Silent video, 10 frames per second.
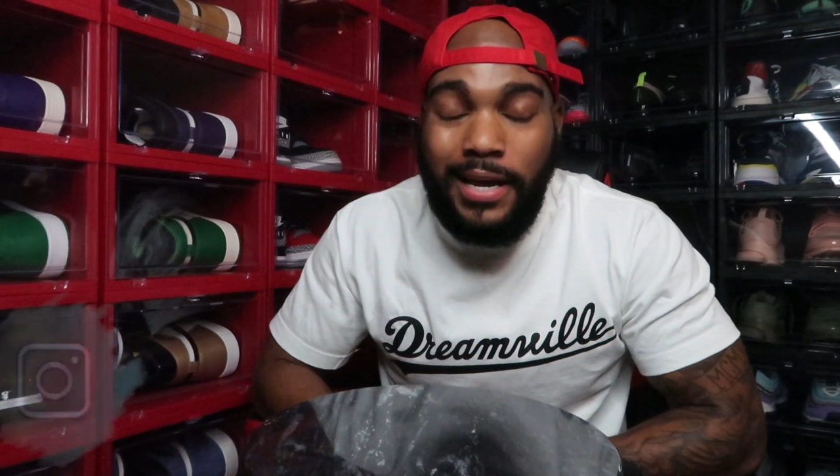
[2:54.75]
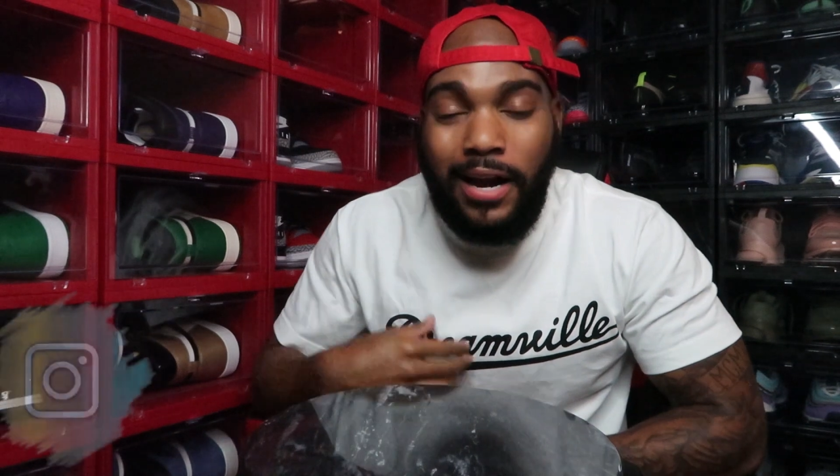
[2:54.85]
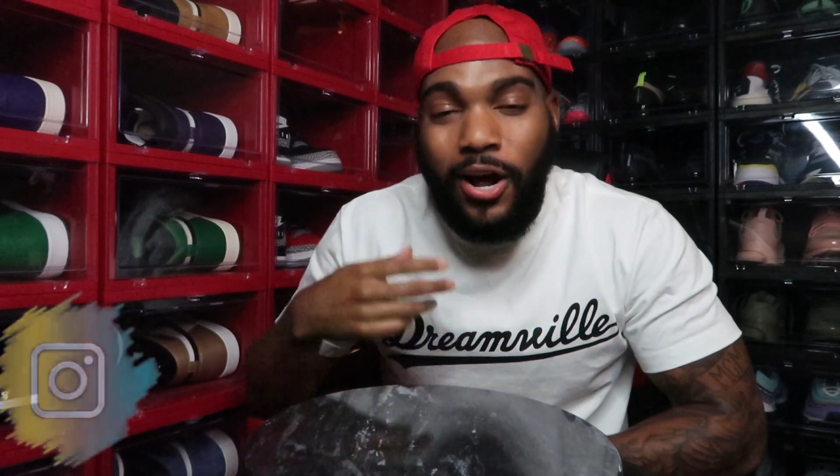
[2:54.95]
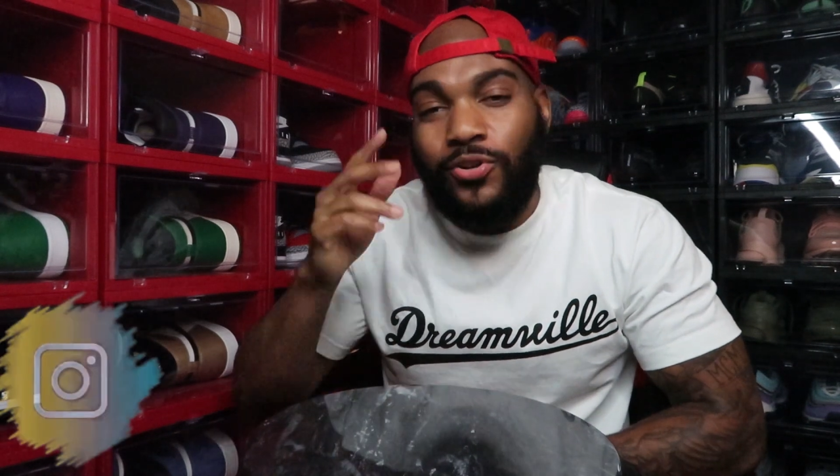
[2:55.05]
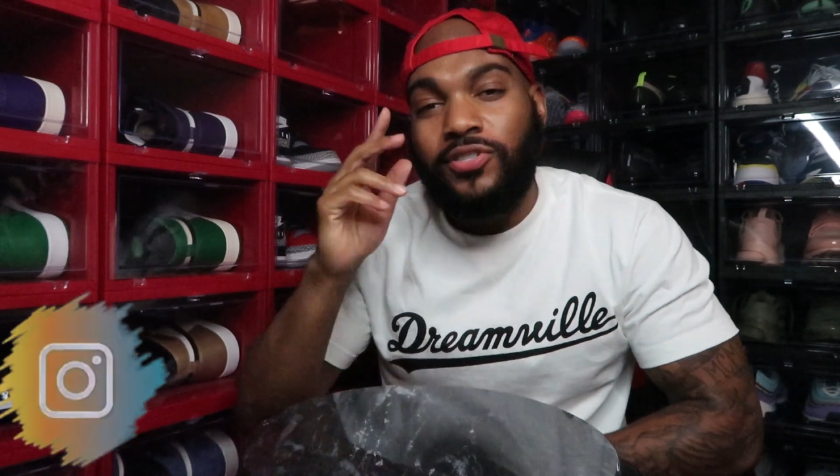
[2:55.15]

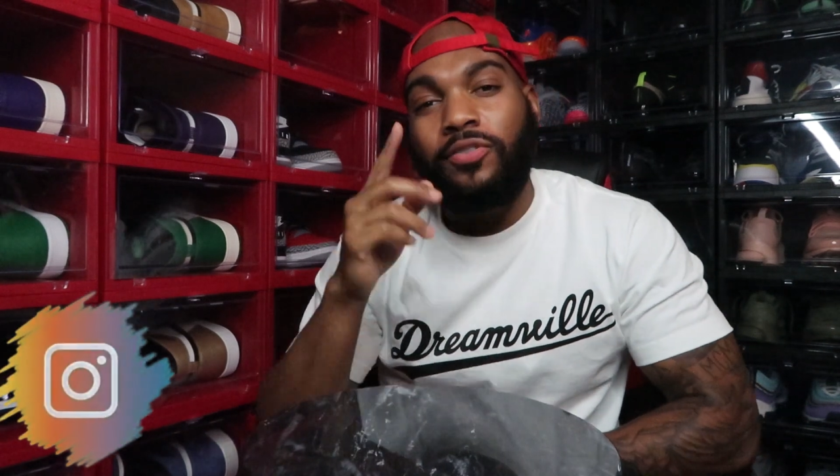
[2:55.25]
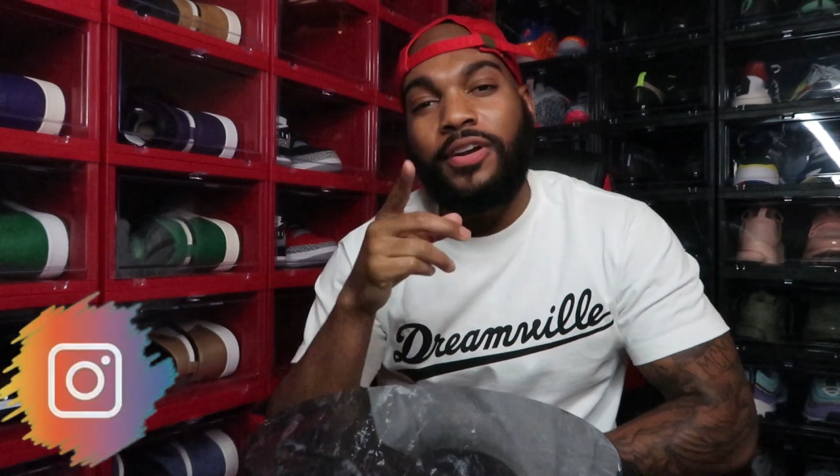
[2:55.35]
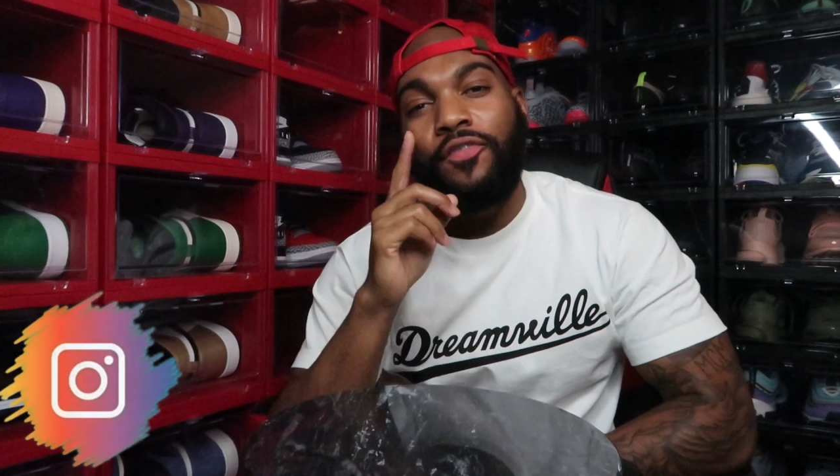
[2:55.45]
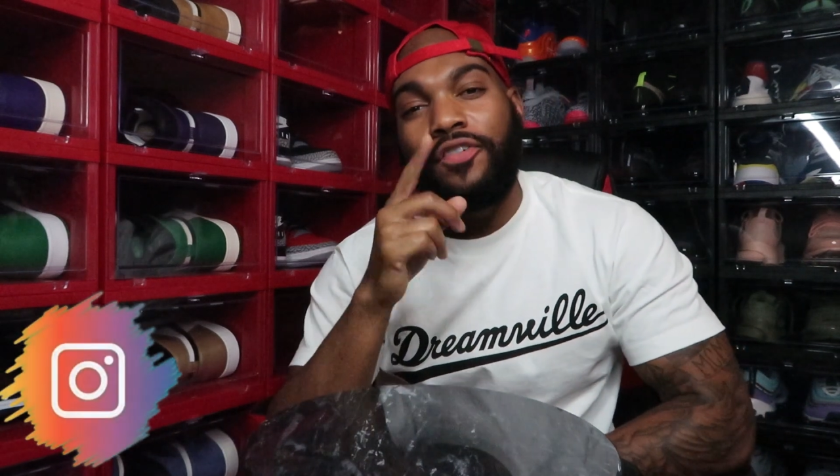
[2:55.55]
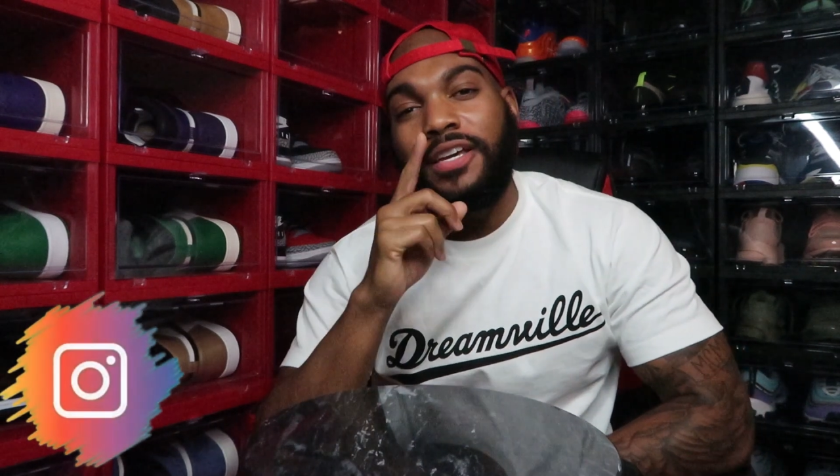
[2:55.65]
and also
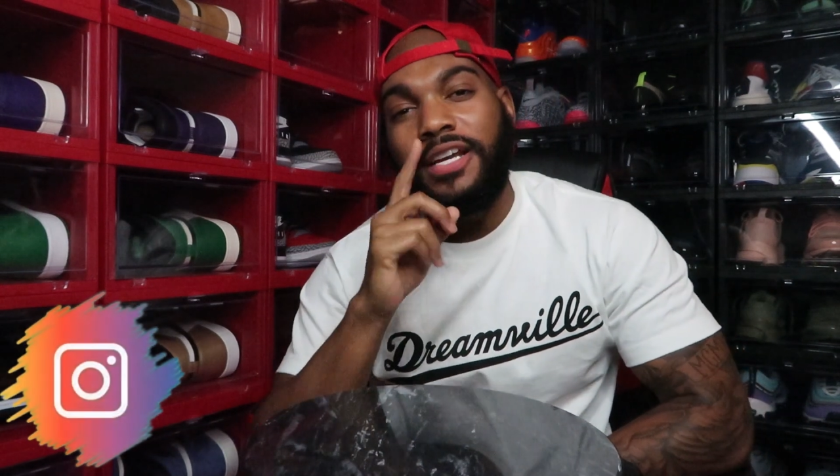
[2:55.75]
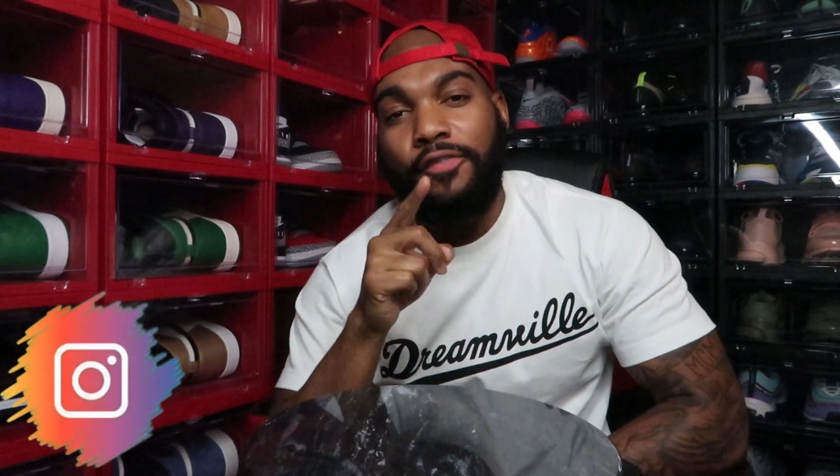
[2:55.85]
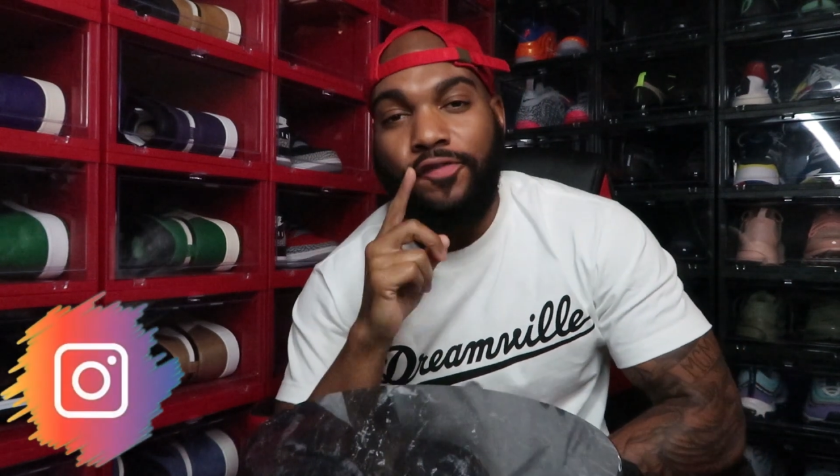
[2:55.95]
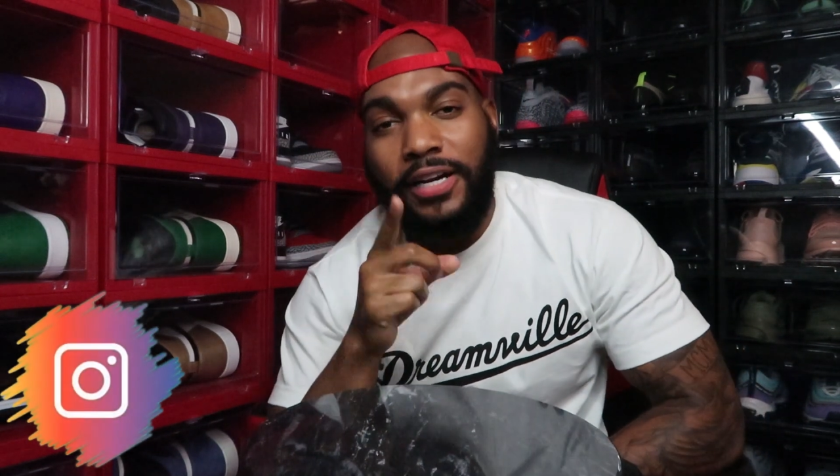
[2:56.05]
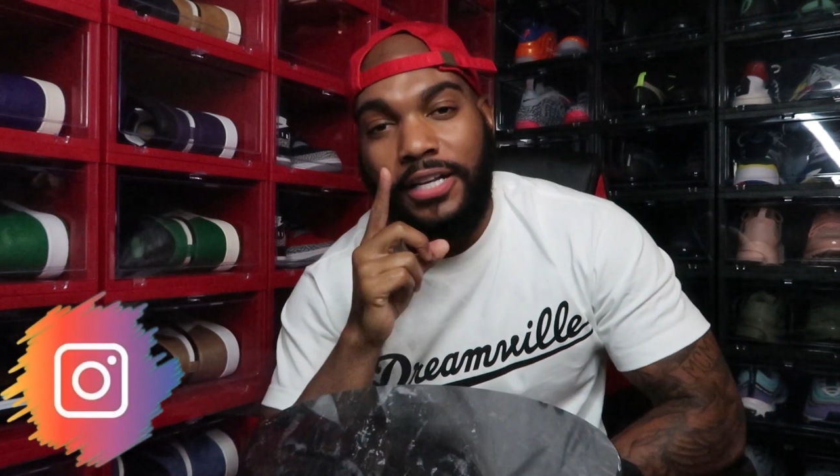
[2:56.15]
don't forget to
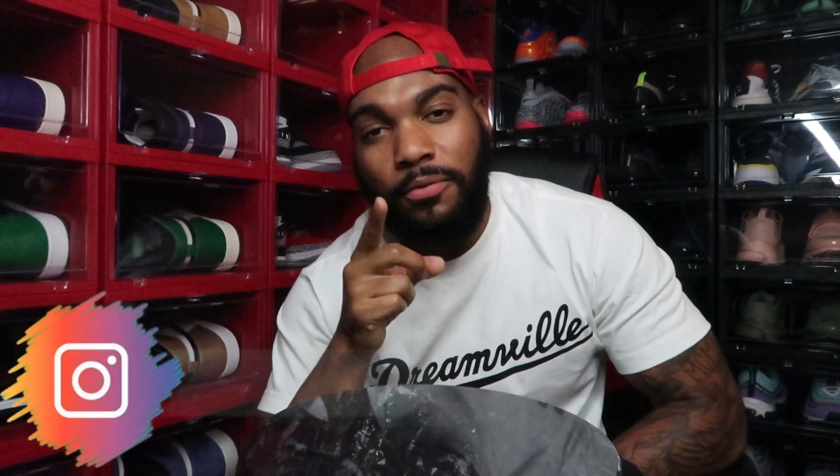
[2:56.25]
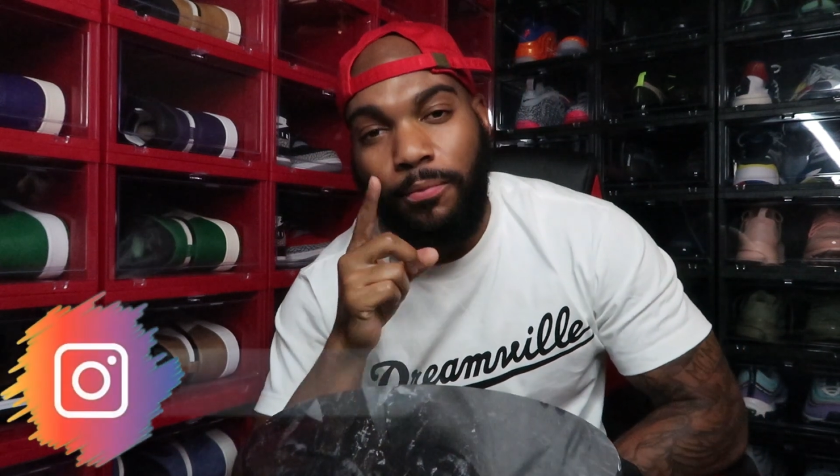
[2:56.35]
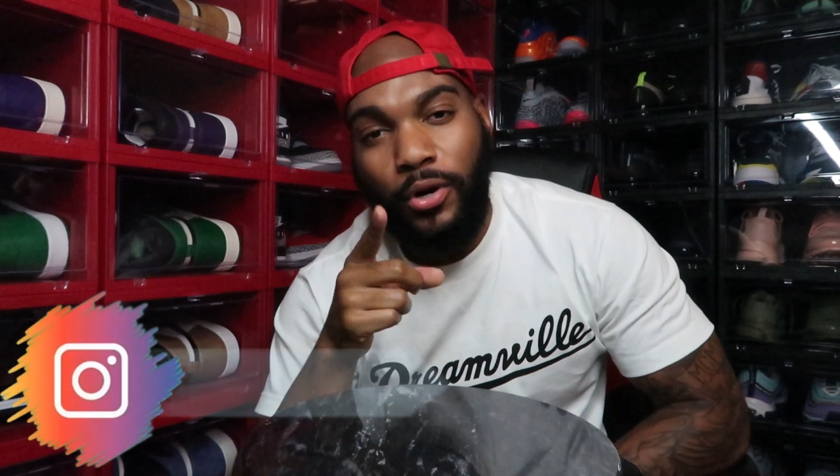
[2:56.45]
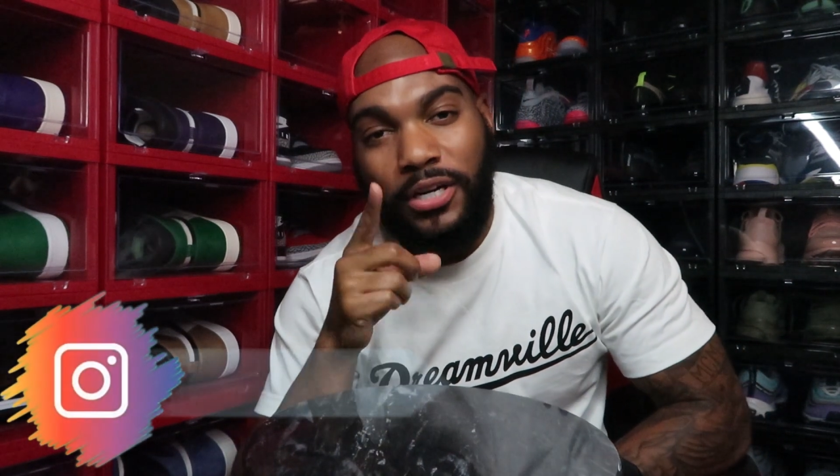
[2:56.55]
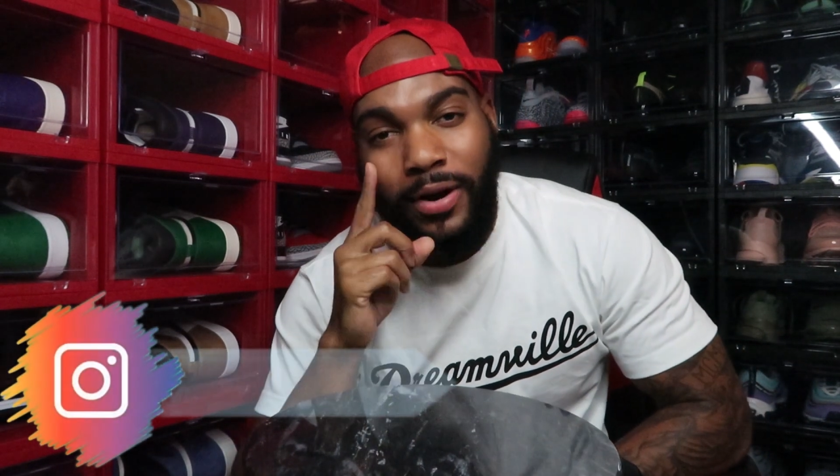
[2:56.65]
follow your
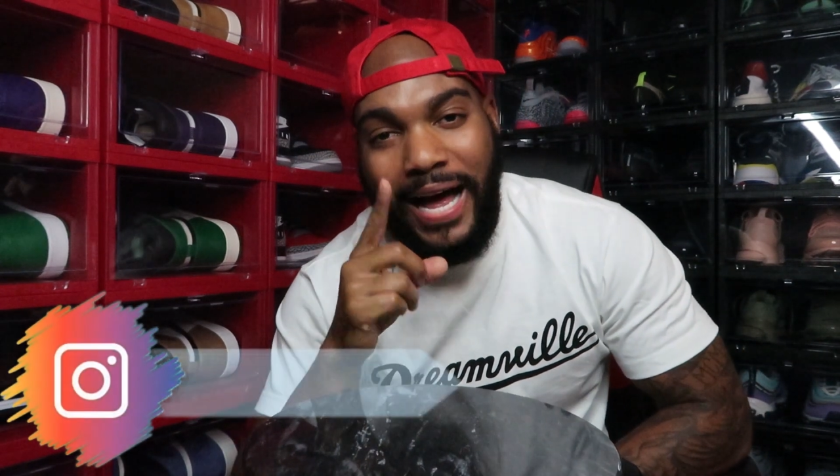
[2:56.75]
boy on